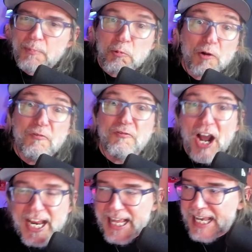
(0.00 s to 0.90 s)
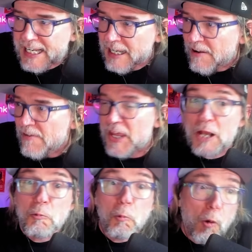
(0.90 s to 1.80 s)
We're fighting
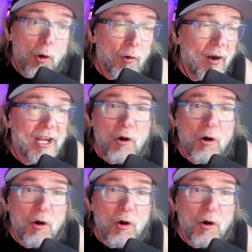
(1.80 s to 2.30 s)
and warring